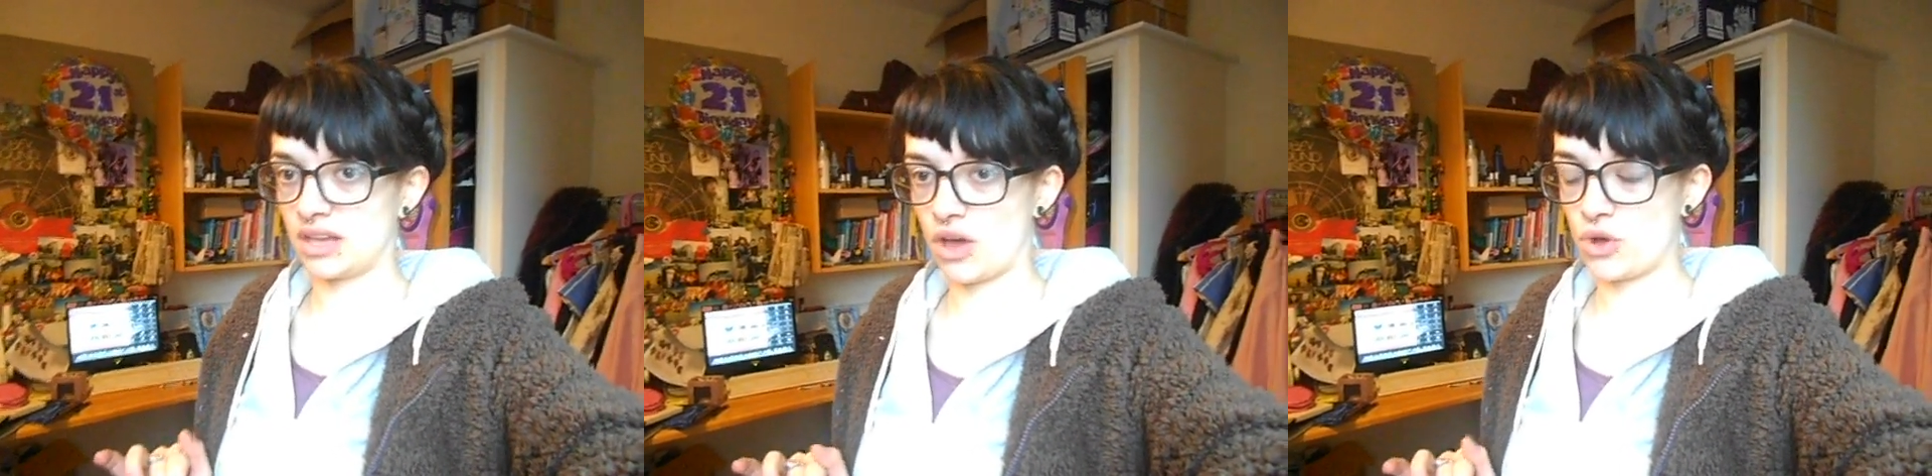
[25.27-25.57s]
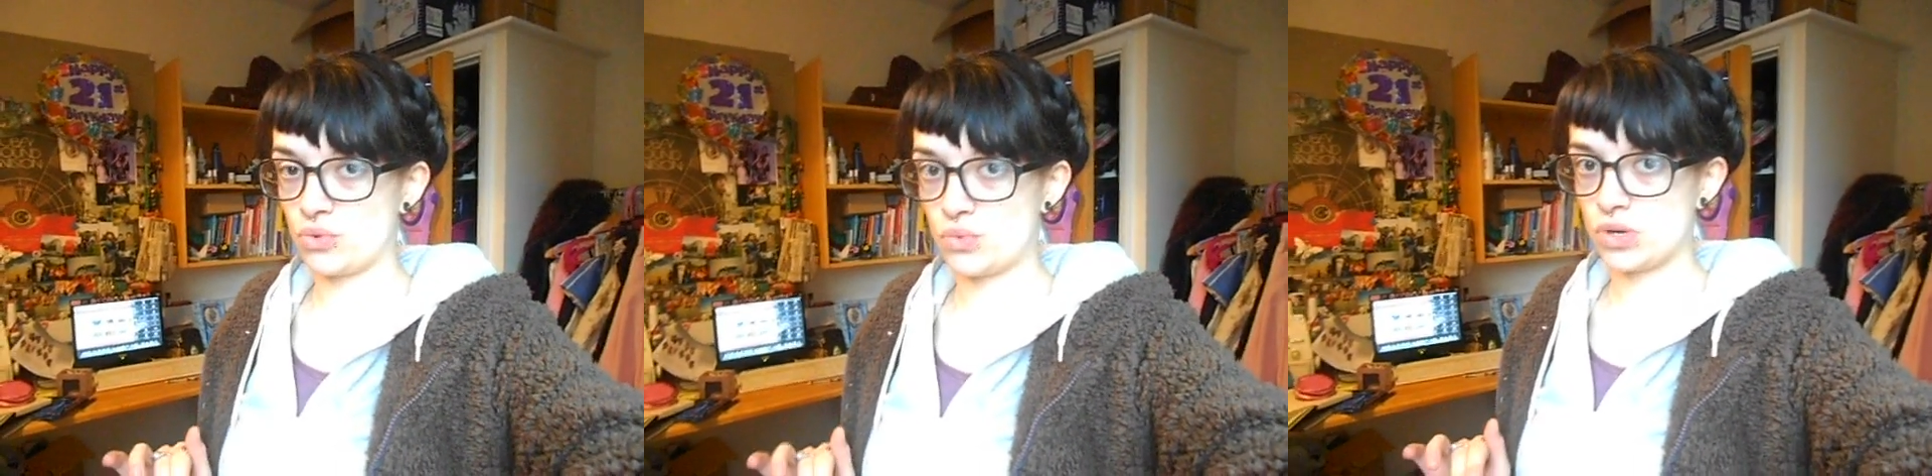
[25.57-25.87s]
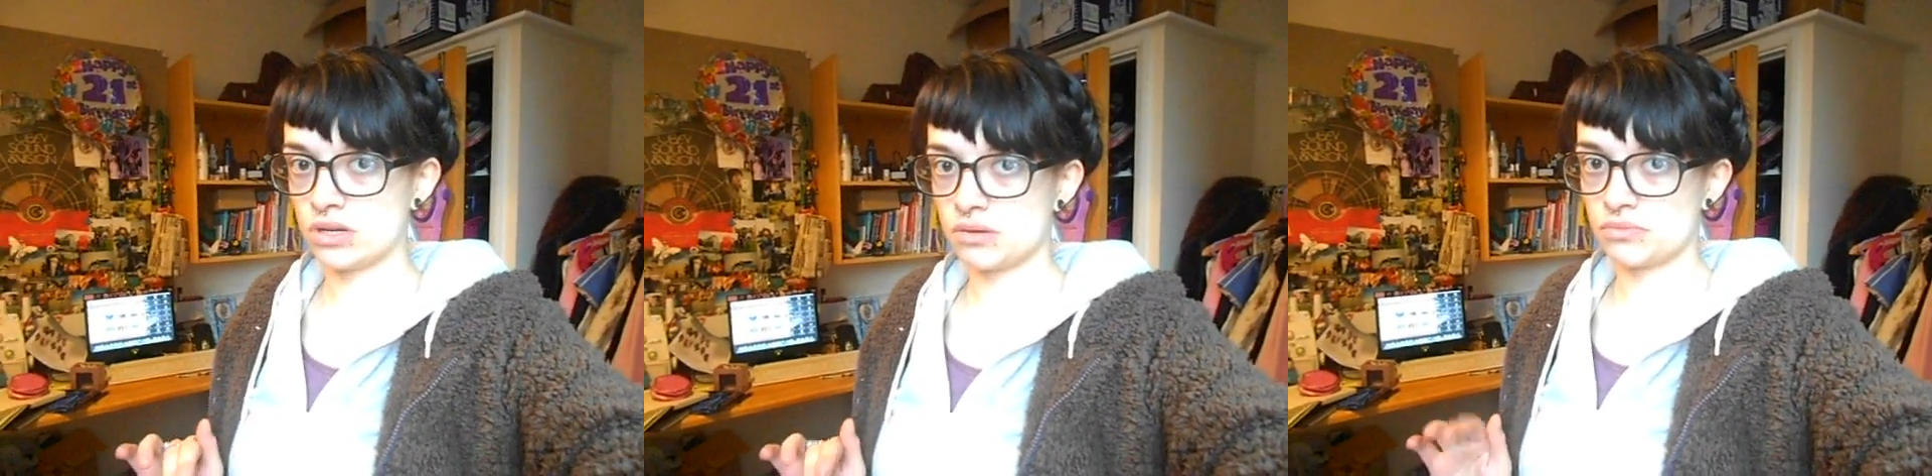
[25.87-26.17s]
own
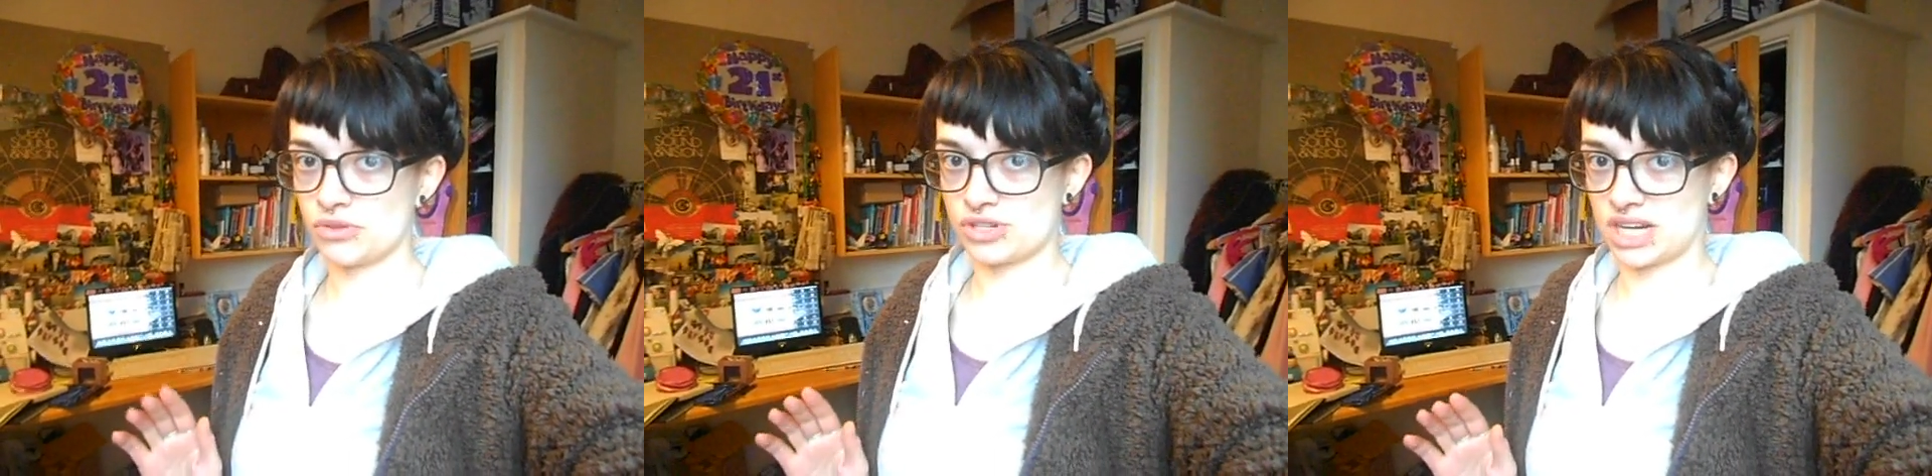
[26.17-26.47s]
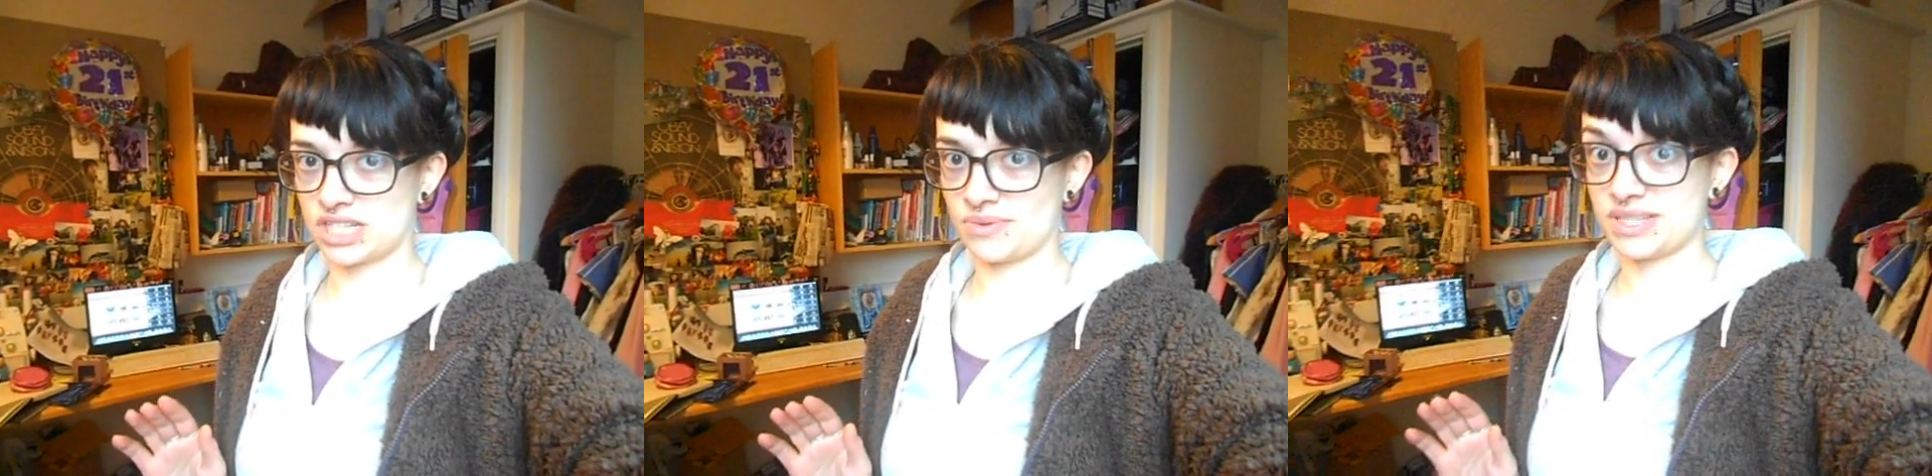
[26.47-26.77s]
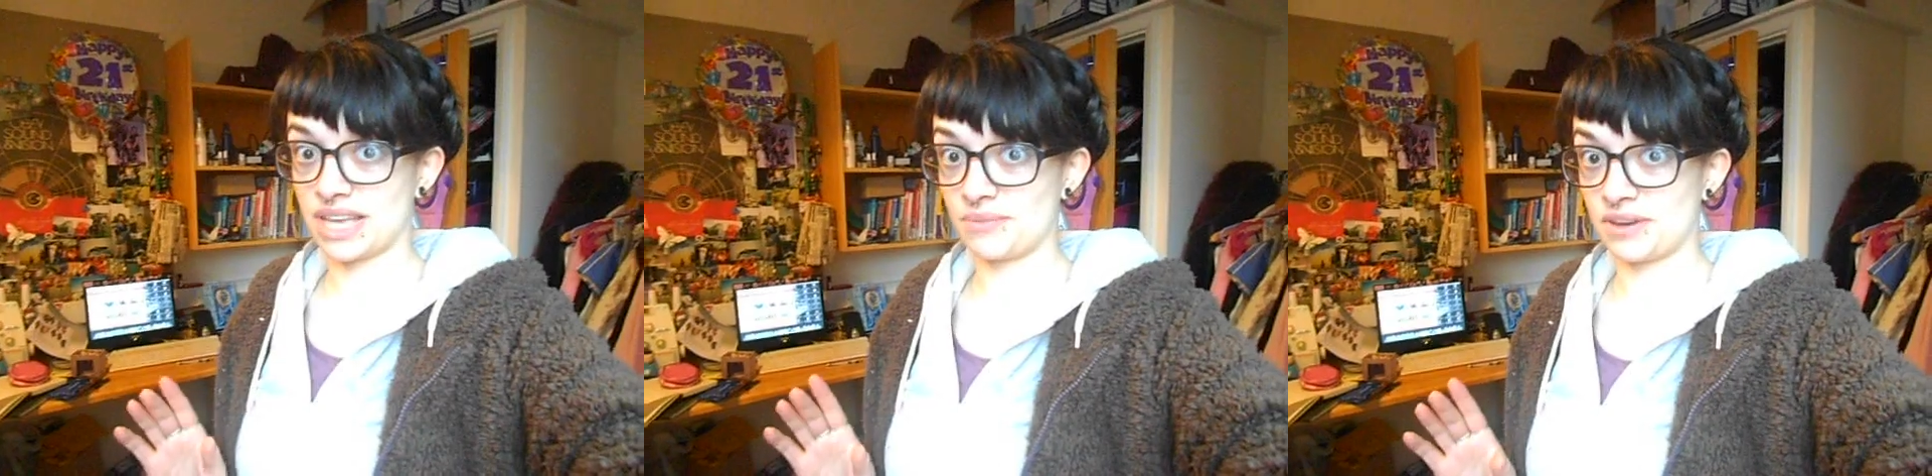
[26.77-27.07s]
project, so we
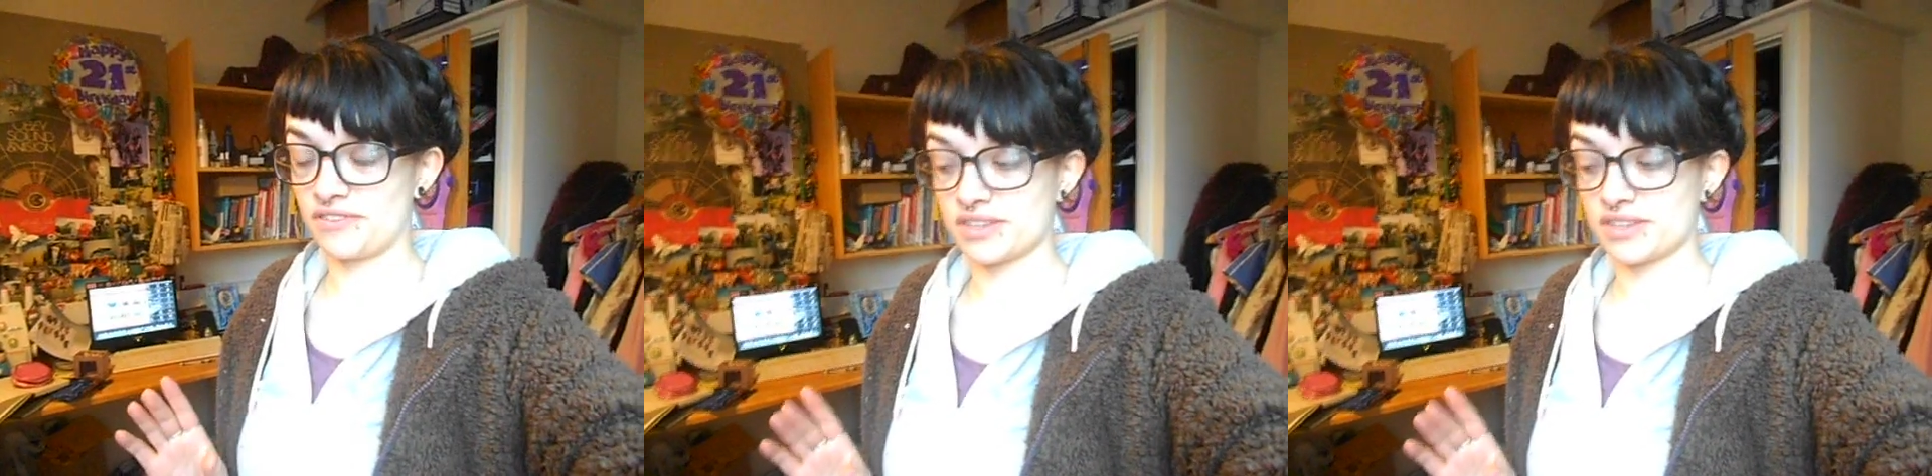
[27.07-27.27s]
set the brief